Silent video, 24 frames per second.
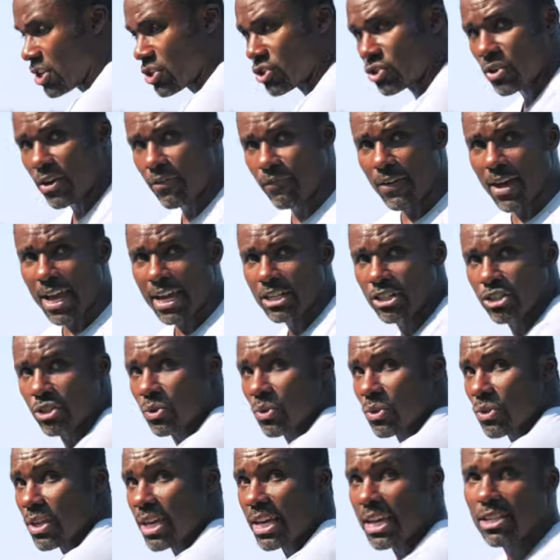So if I
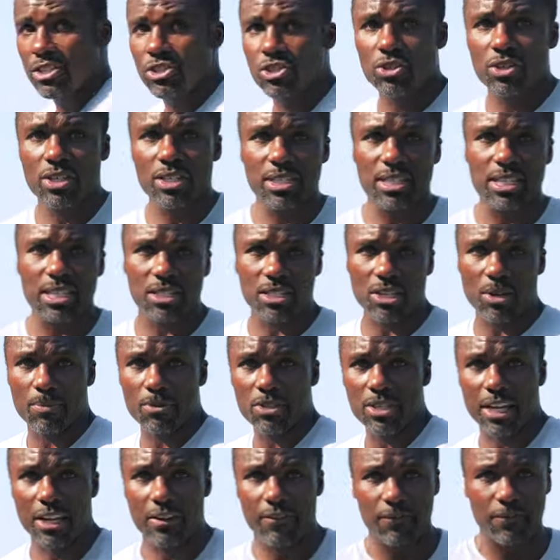do this, you can see it's
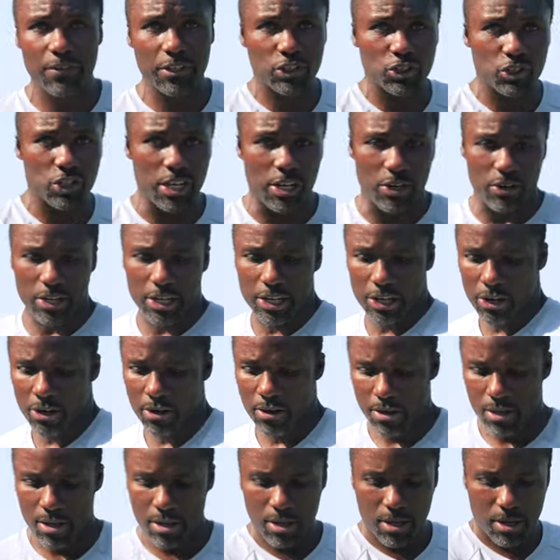almost like a fishtail here
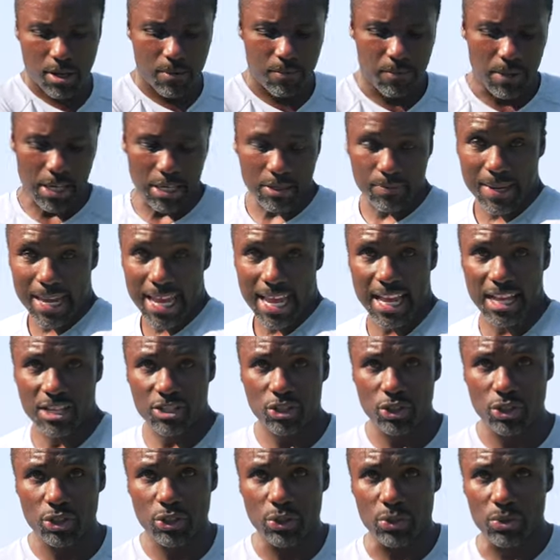because my
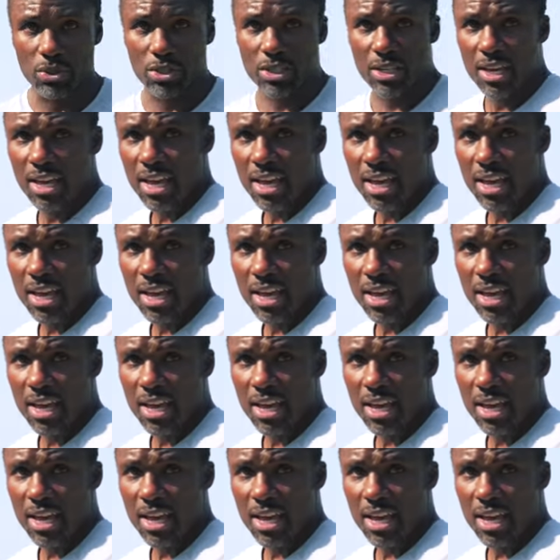hands are loose.